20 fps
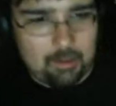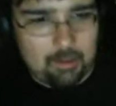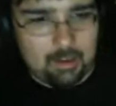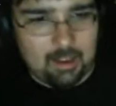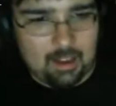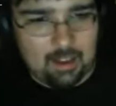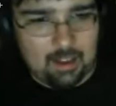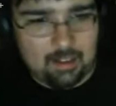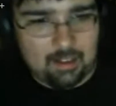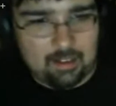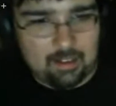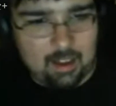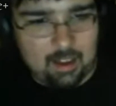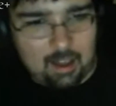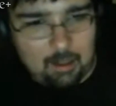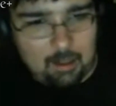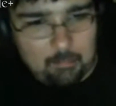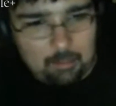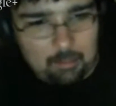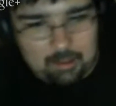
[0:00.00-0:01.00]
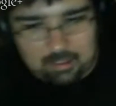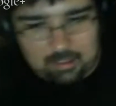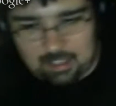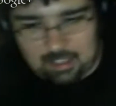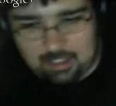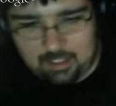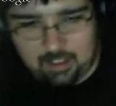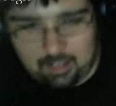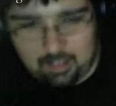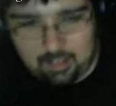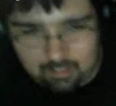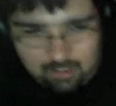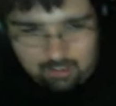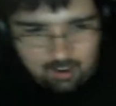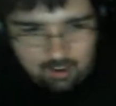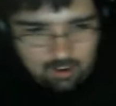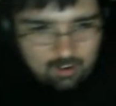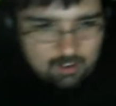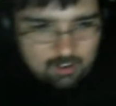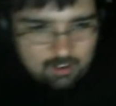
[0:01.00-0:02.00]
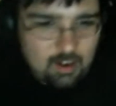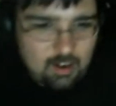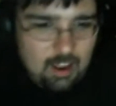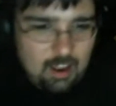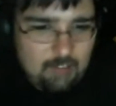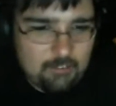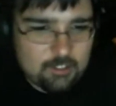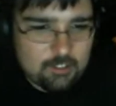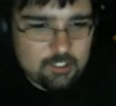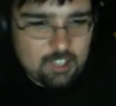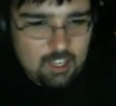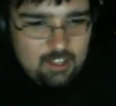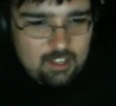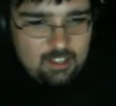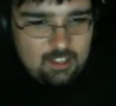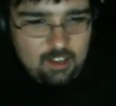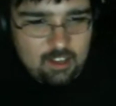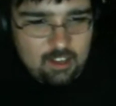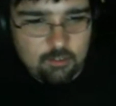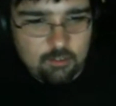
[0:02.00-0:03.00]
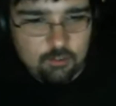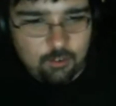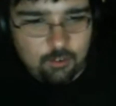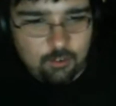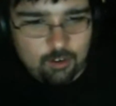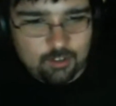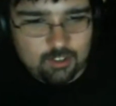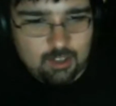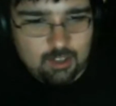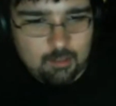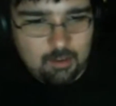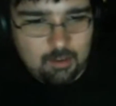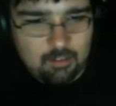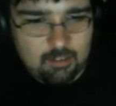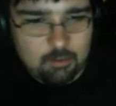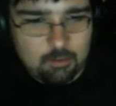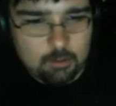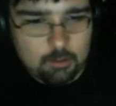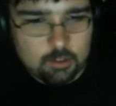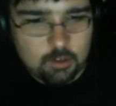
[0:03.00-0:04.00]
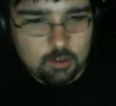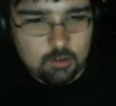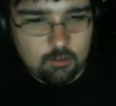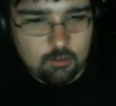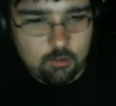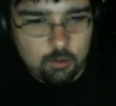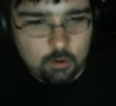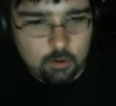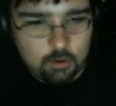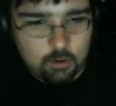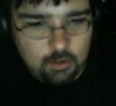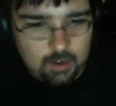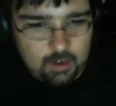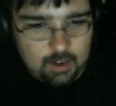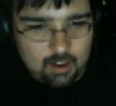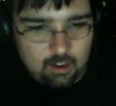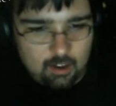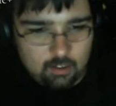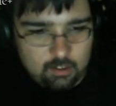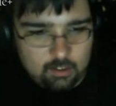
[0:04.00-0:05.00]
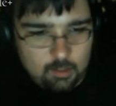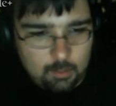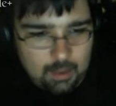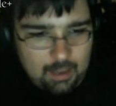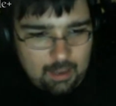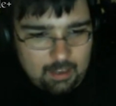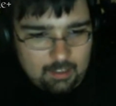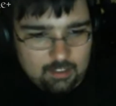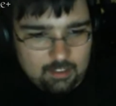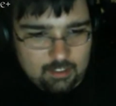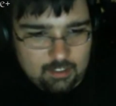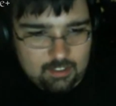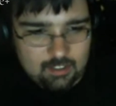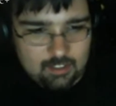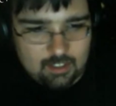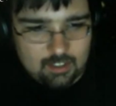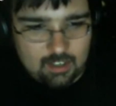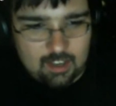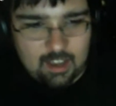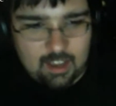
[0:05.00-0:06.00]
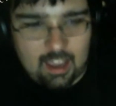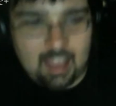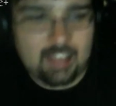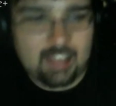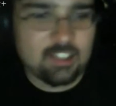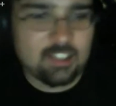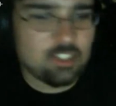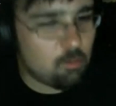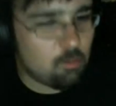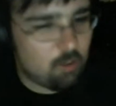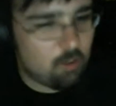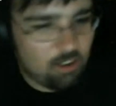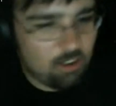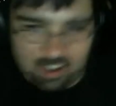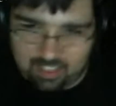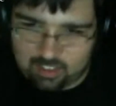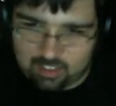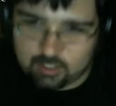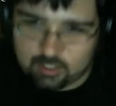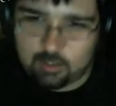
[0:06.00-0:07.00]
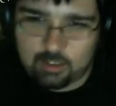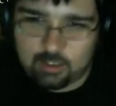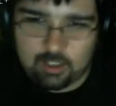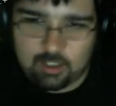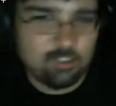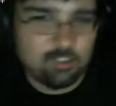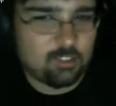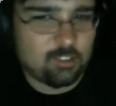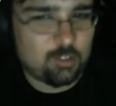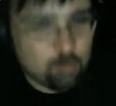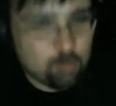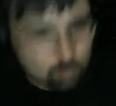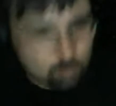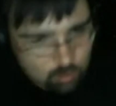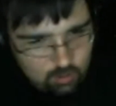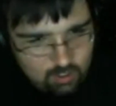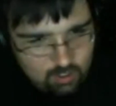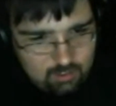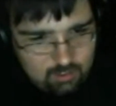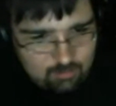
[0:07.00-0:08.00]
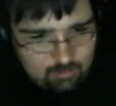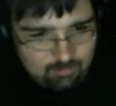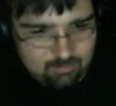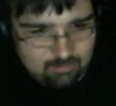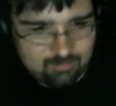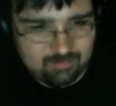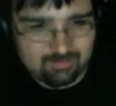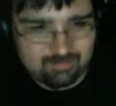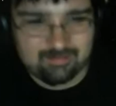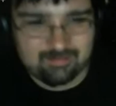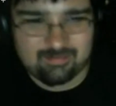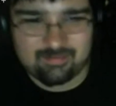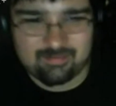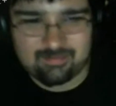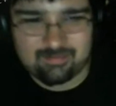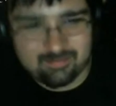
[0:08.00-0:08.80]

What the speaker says: not. But yeah, the cards are half a set. The other 4 is coming with Persona 4 Arena Ultimax, and somewhere Alex O'Neill was drooling.